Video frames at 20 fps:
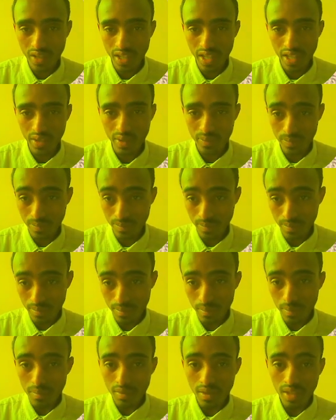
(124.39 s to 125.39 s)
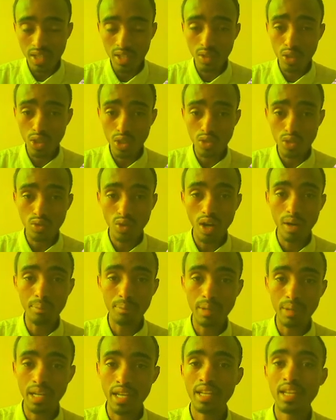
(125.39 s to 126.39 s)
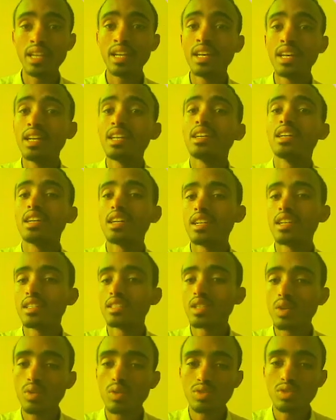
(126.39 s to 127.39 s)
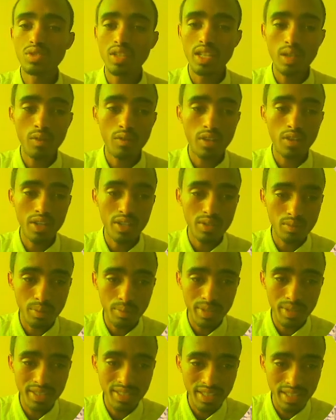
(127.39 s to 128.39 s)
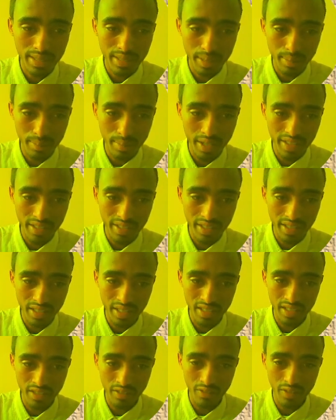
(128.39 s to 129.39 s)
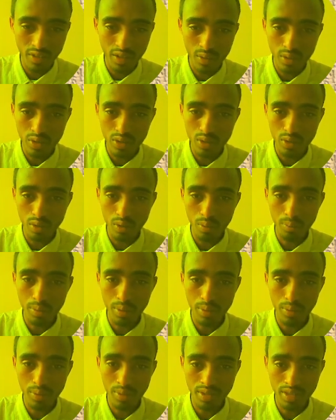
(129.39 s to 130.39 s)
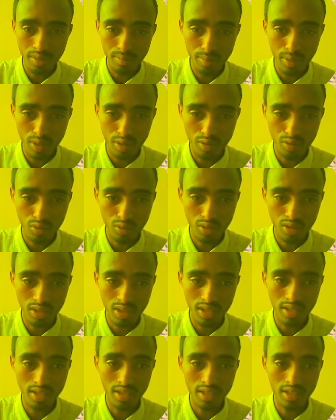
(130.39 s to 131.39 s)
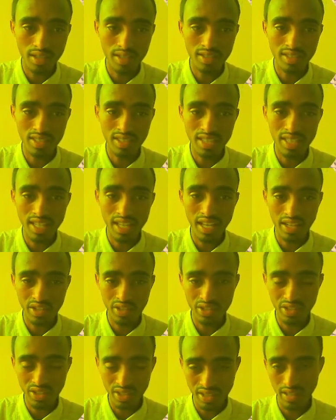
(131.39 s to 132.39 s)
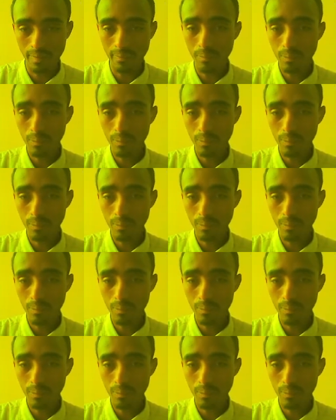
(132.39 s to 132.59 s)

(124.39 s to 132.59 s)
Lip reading: In order to apply the cosine law, first we must determine the velocity of P with respect to C in this direction.